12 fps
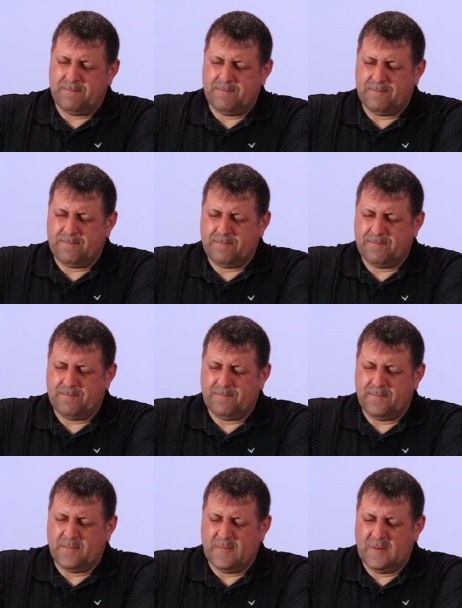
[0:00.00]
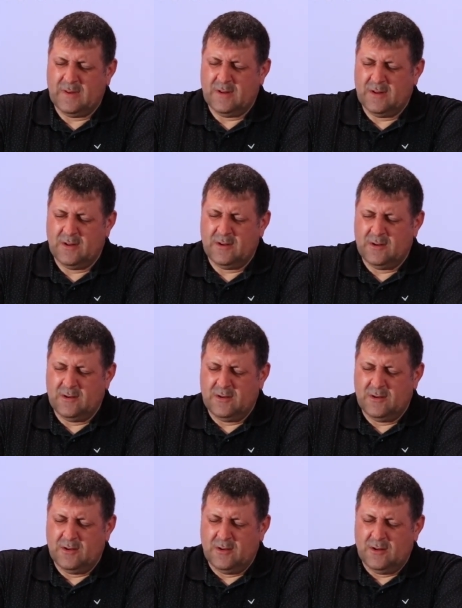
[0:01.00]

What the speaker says: (silence)